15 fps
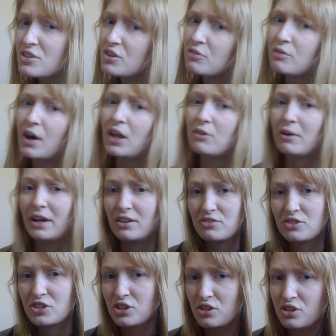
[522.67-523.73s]
so your far away of
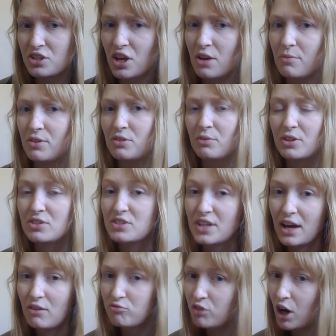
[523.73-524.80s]
the ones
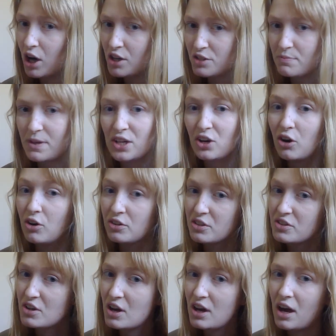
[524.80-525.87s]
that are rasping on
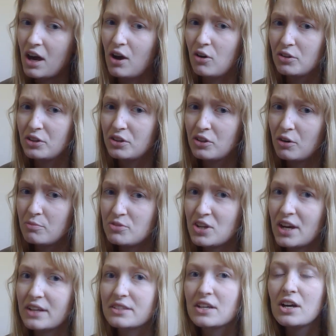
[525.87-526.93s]
a on an
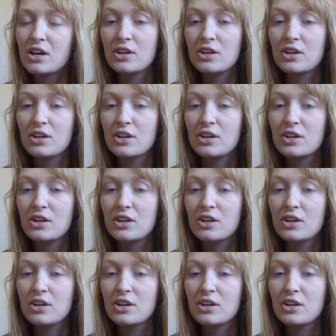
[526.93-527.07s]
object